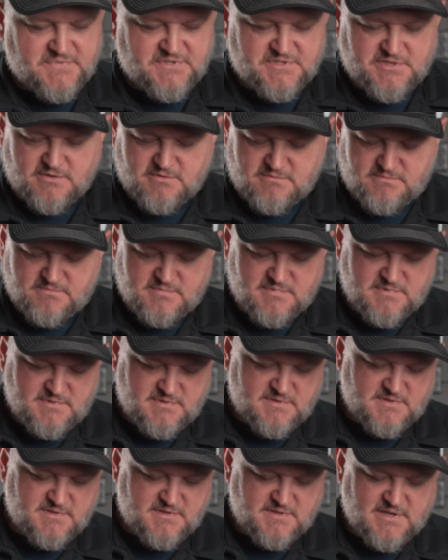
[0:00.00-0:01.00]
So
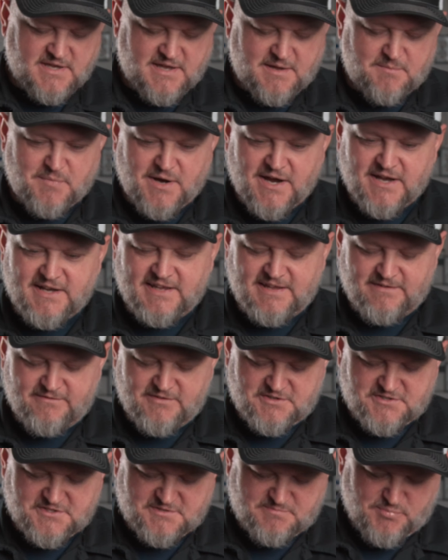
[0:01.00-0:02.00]
I might
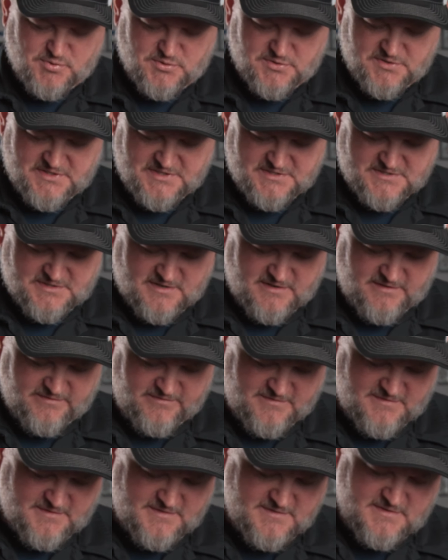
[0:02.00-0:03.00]
even just pull these off.